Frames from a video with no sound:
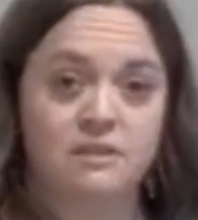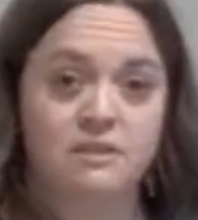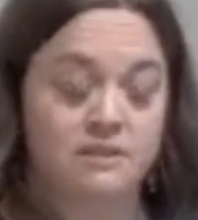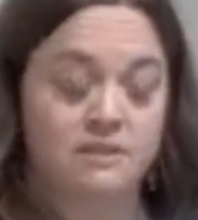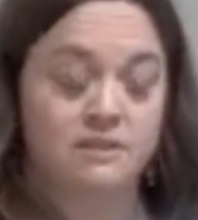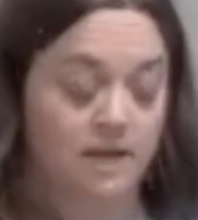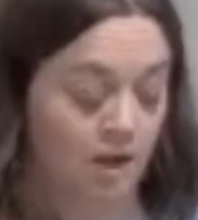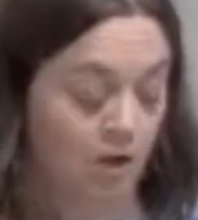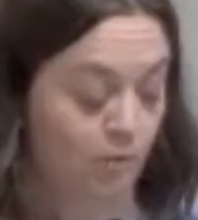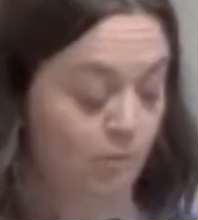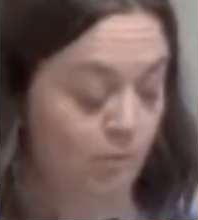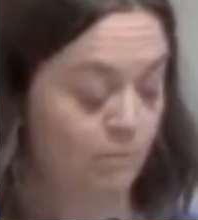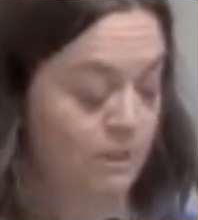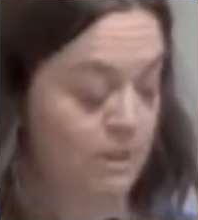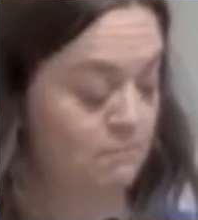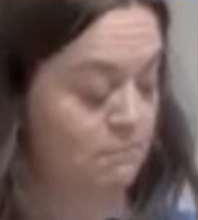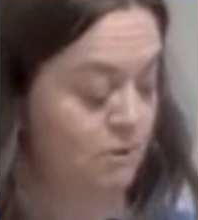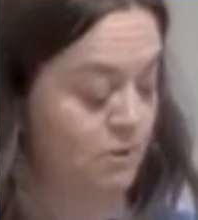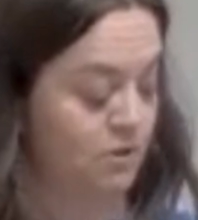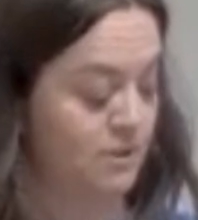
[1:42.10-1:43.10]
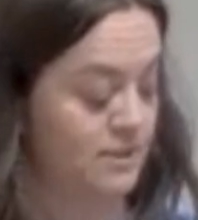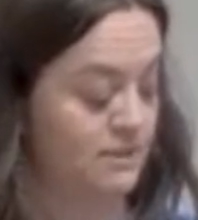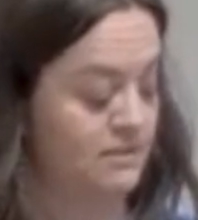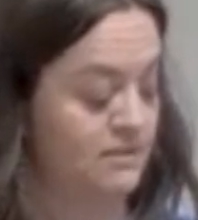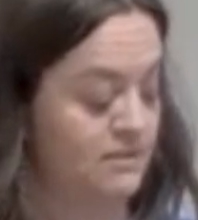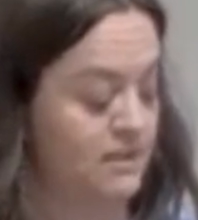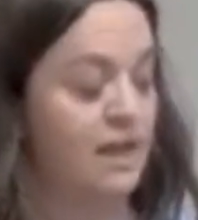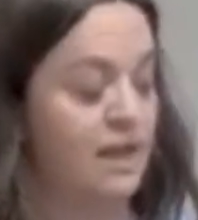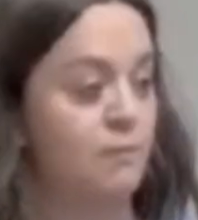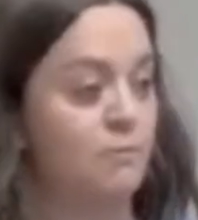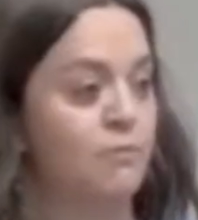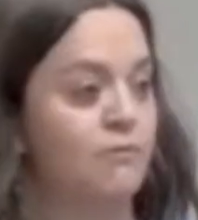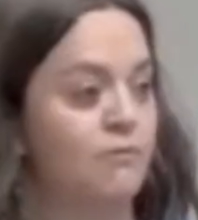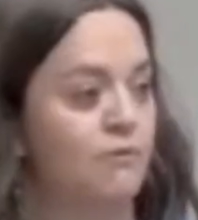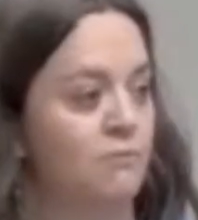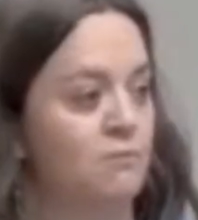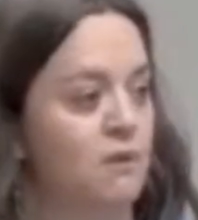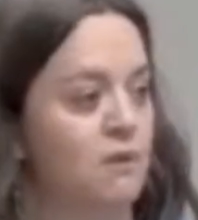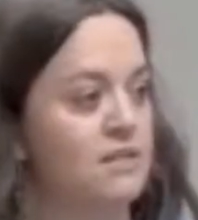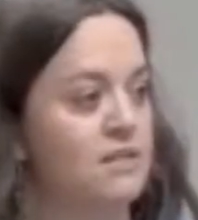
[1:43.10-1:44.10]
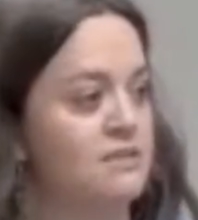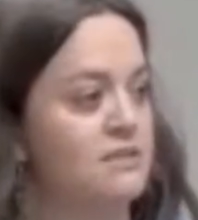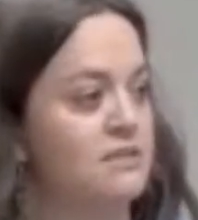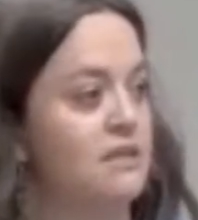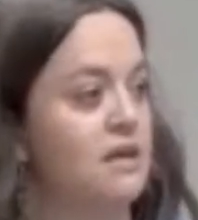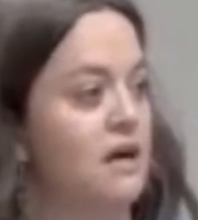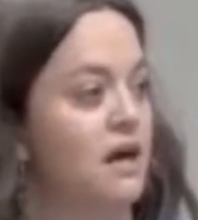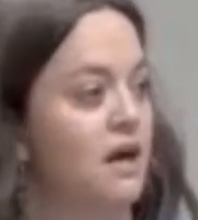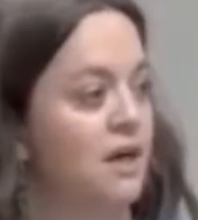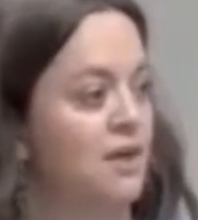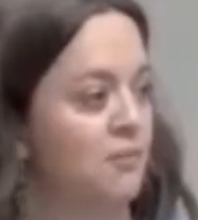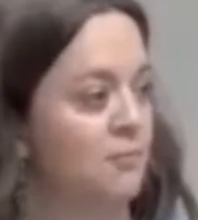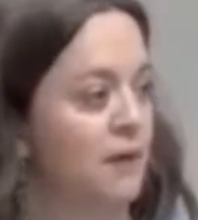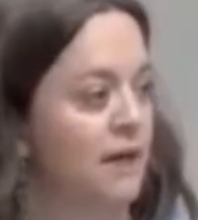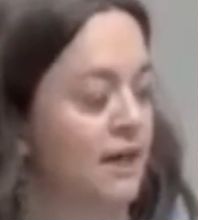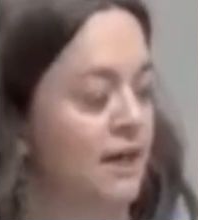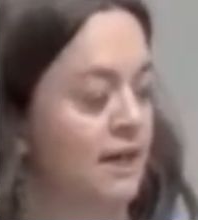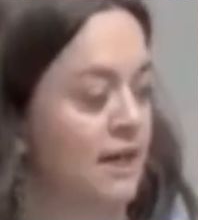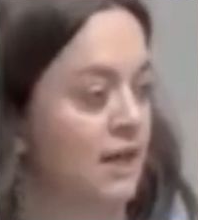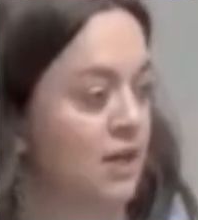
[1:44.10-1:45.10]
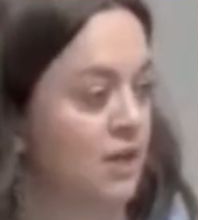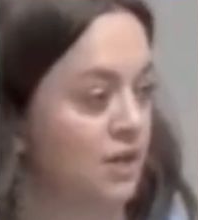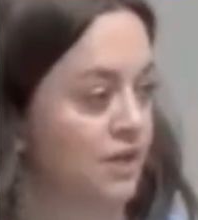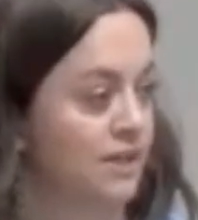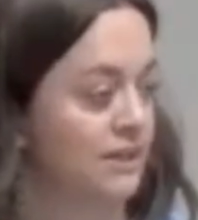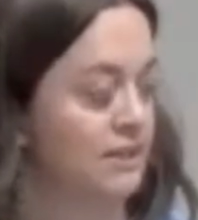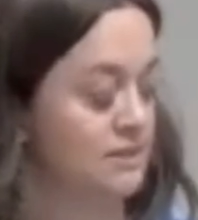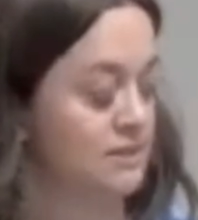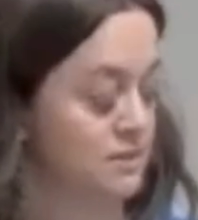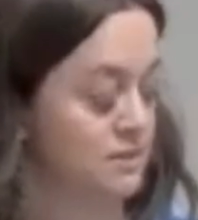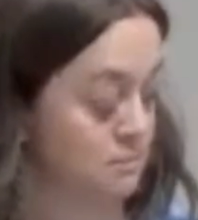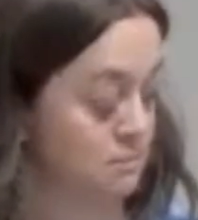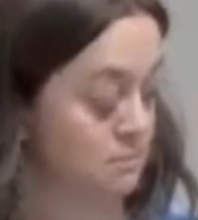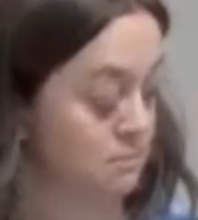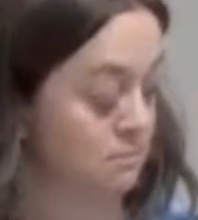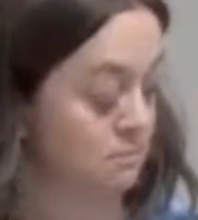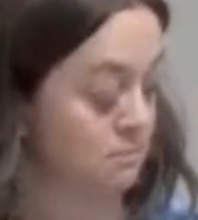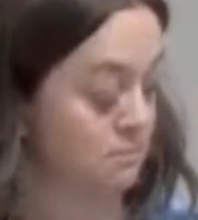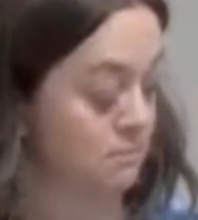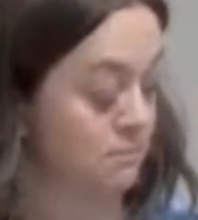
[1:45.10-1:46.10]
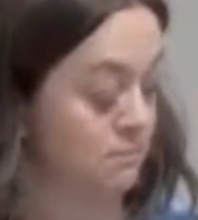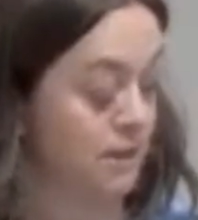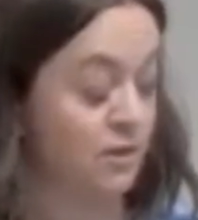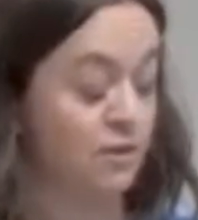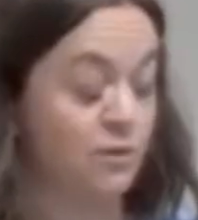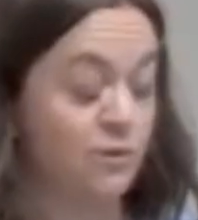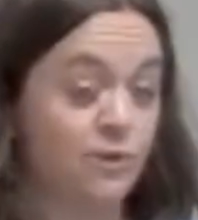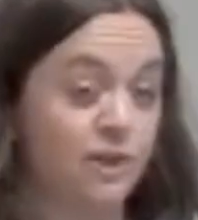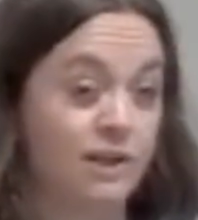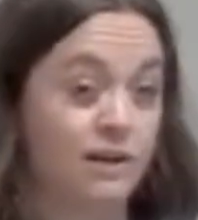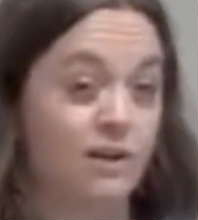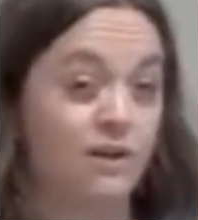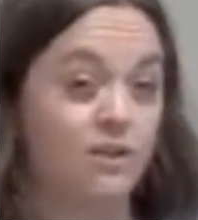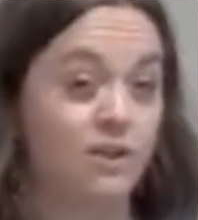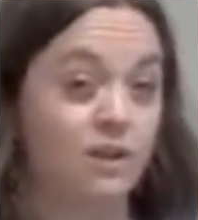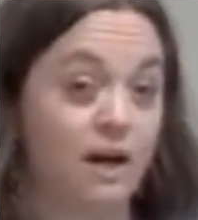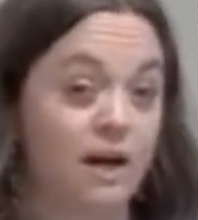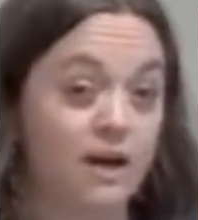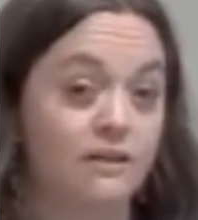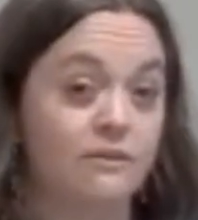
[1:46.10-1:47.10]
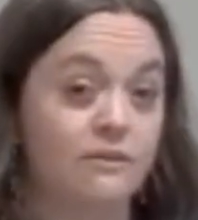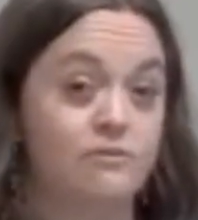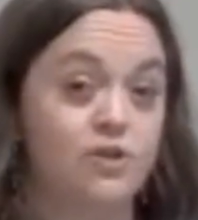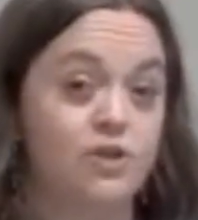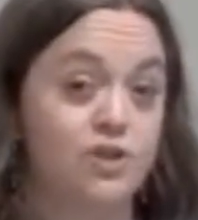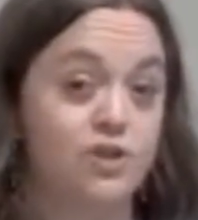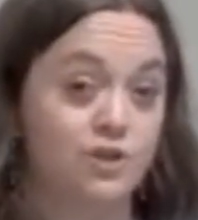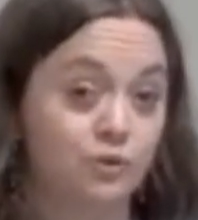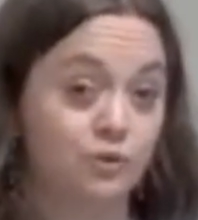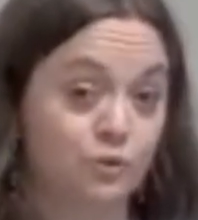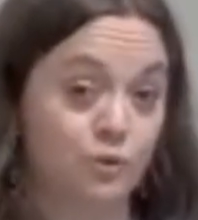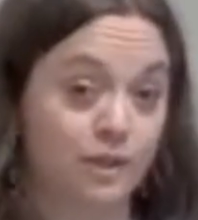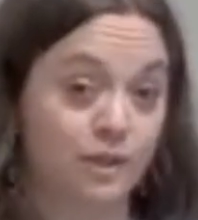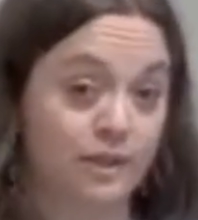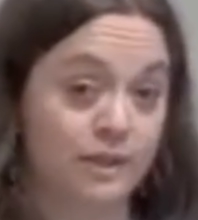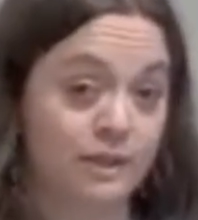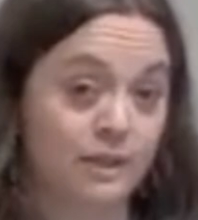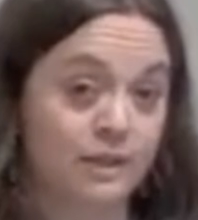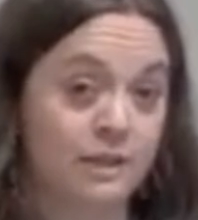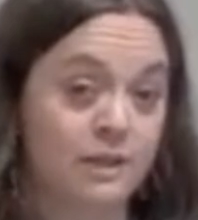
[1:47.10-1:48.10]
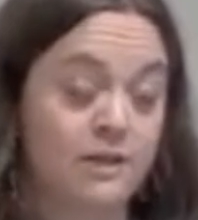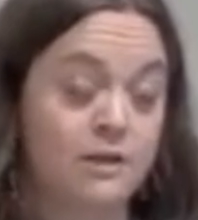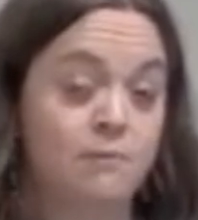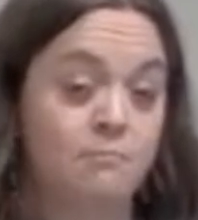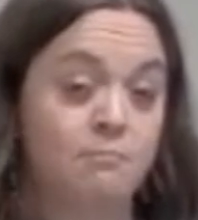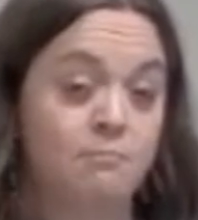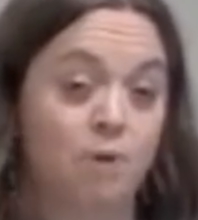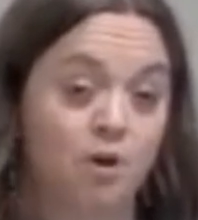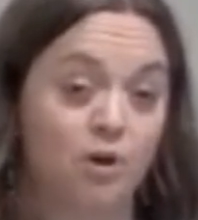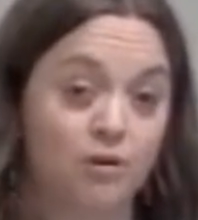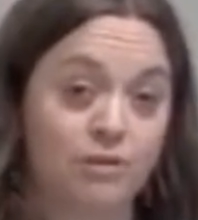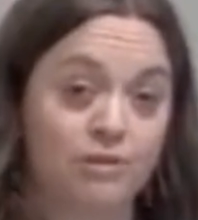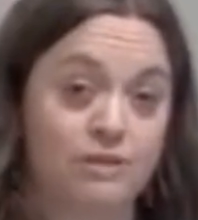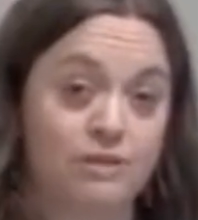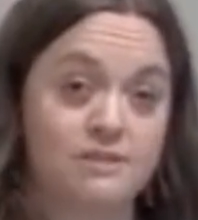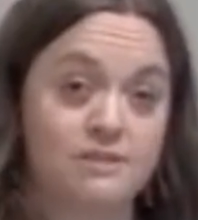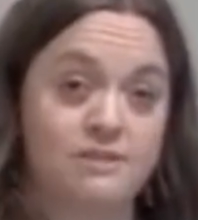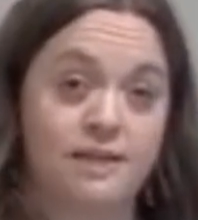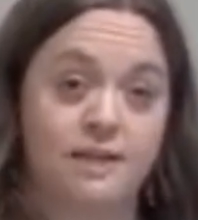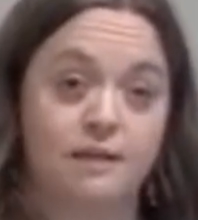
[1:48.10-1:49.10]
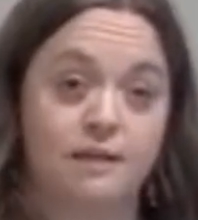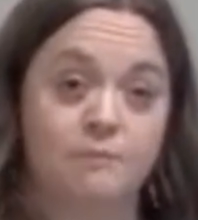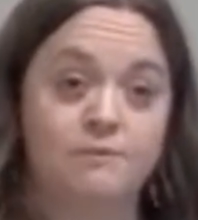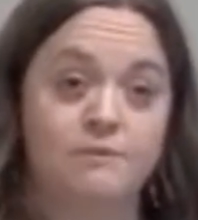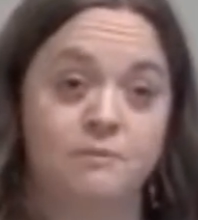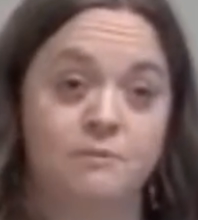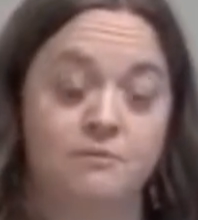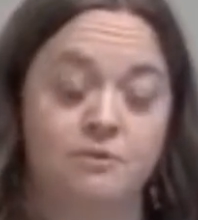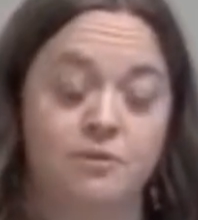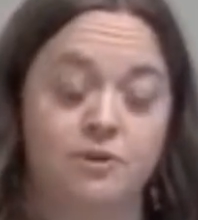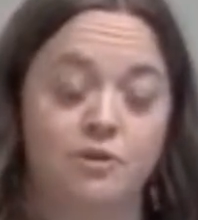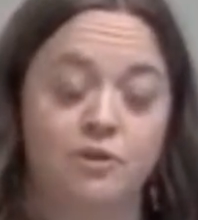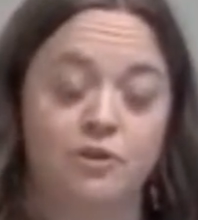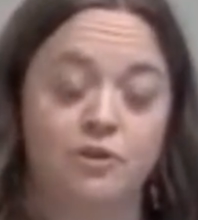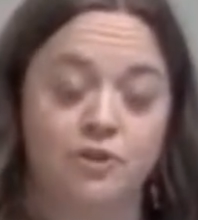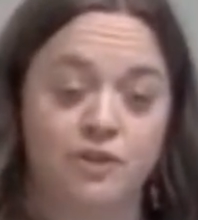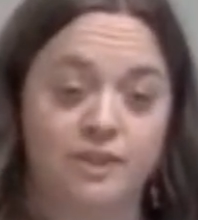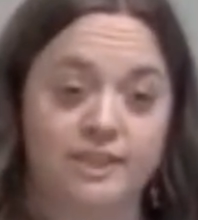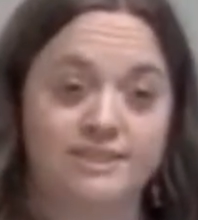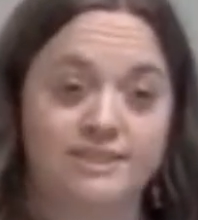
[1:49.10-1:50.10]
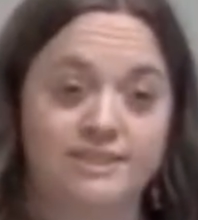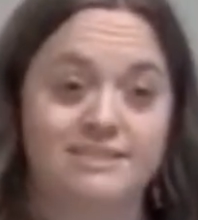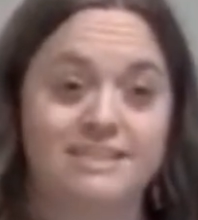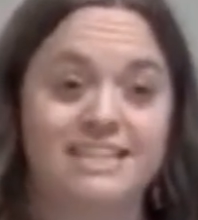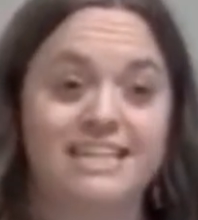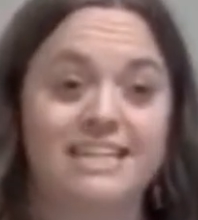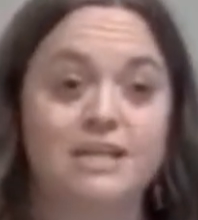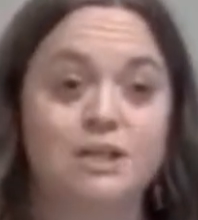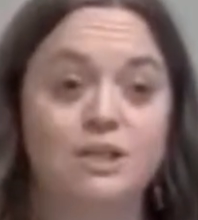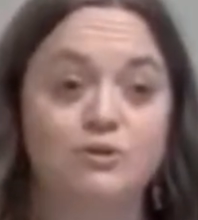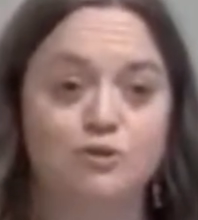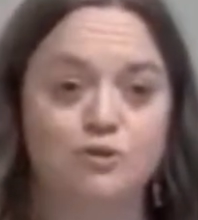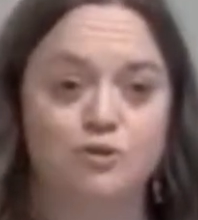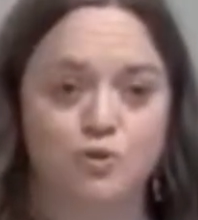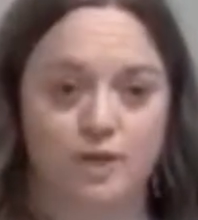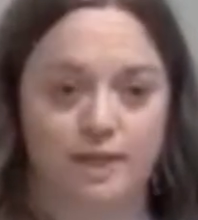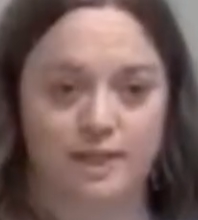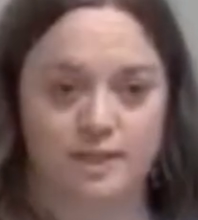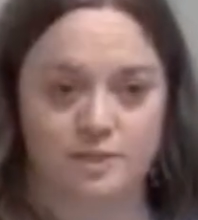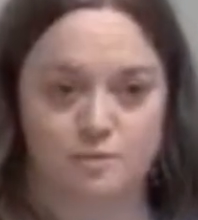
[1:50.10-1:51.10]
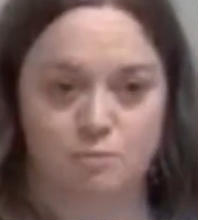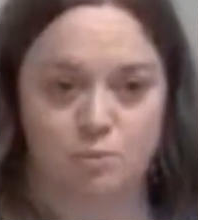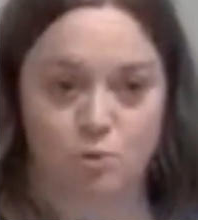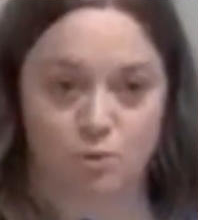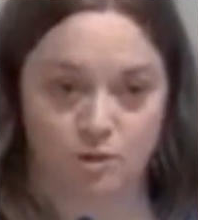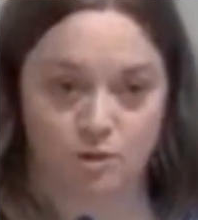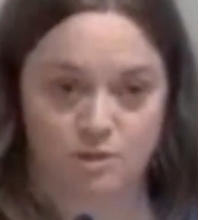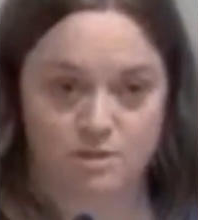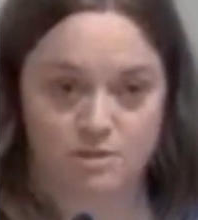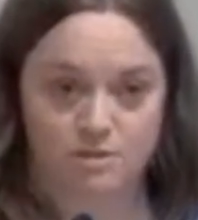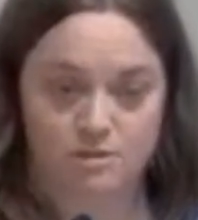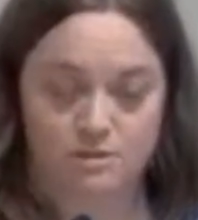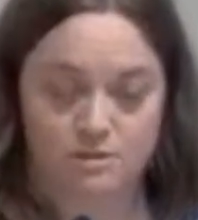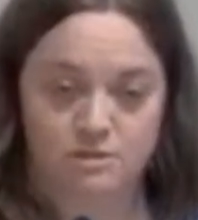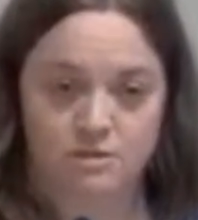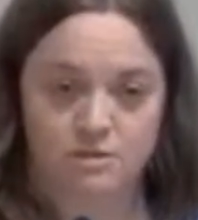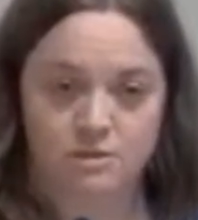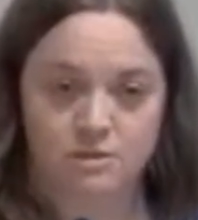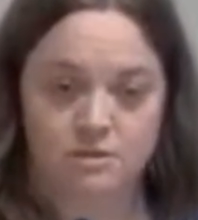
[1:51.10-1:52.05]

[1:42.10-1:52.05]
to help people escape from Nazi-occupied areas, including a lot of children. Martha set up some of the earliest kinder transports,